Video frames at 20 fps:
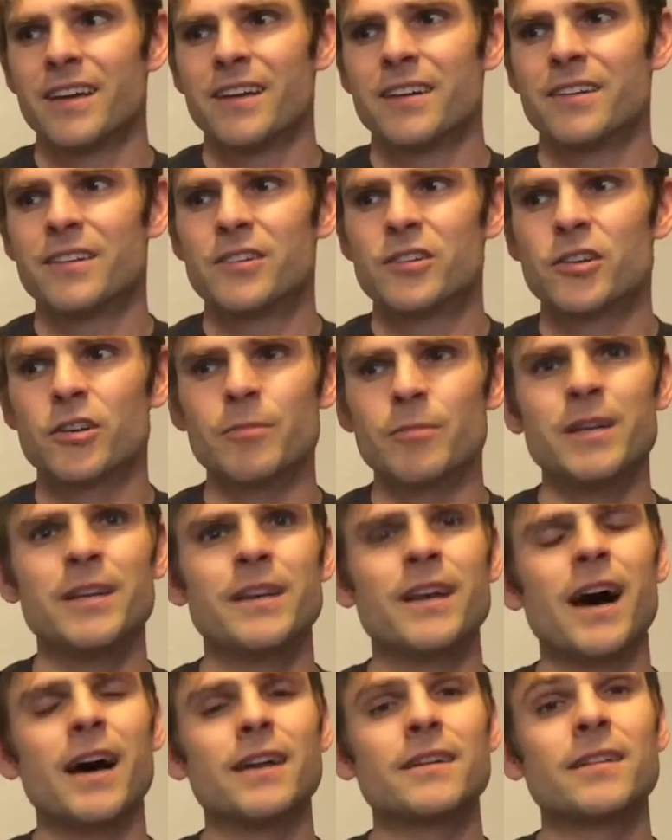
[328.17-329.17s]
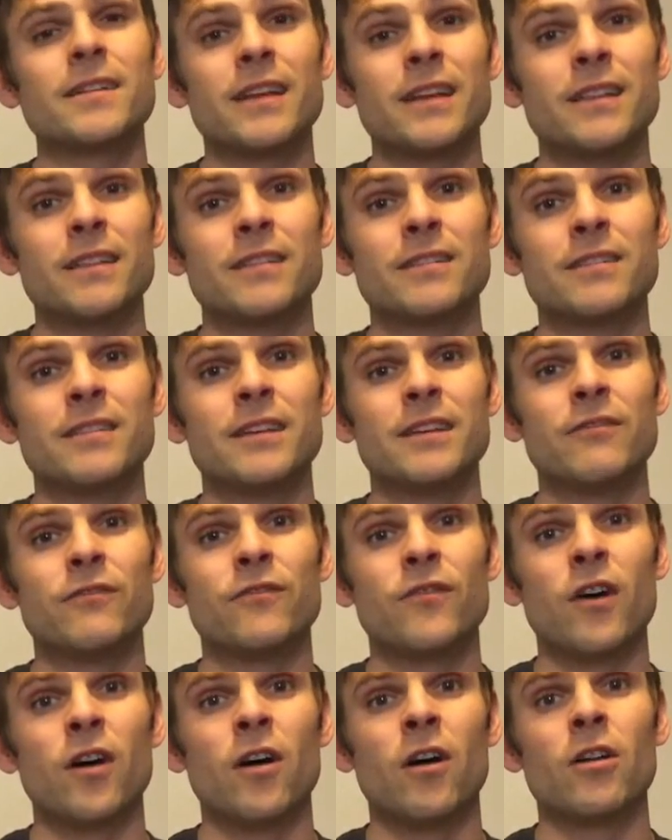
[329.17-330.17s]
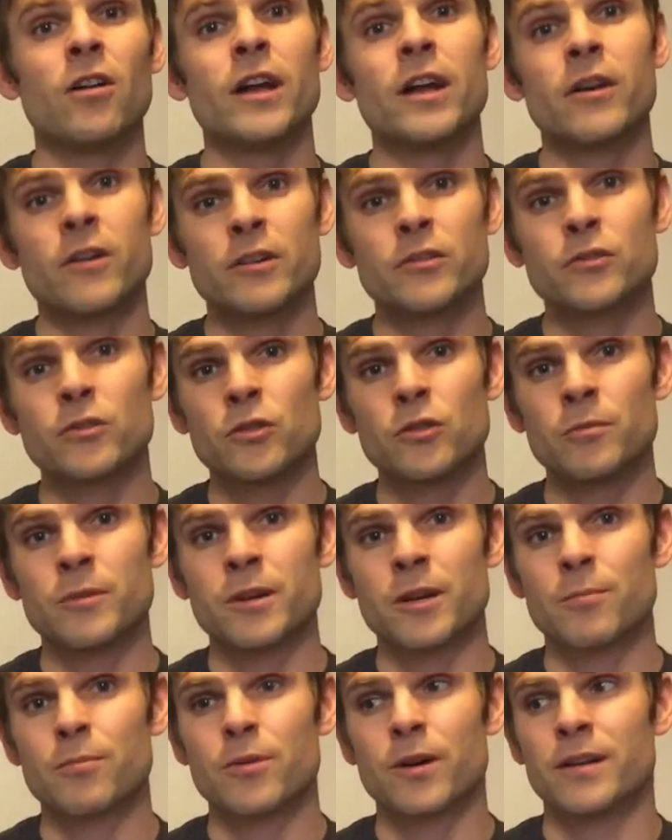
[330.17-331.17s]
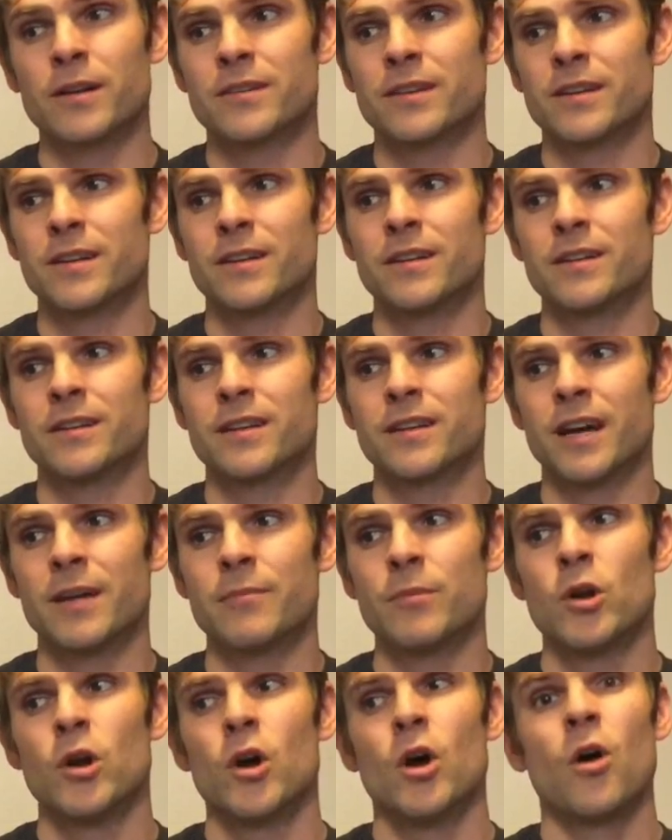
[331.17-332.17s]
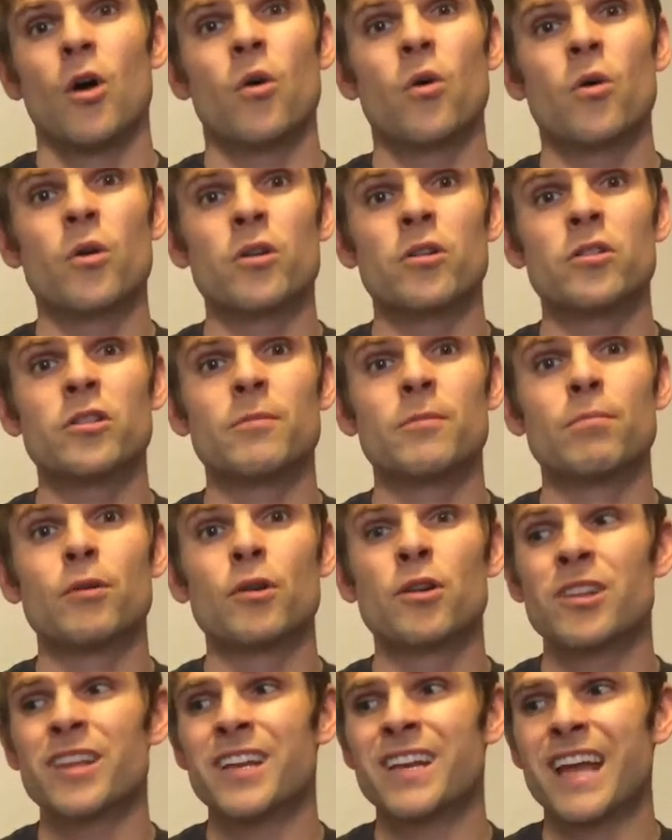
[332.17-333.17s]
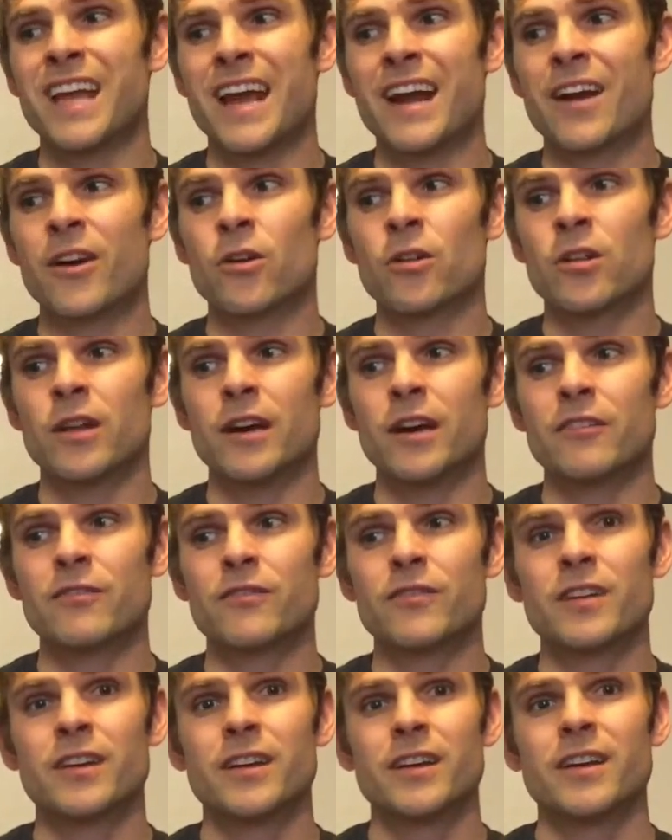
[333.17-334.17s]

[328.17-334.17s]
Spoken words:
Determined not to let the city fall, Harry Truman, our president at the time, ordered the Berlin Airlift.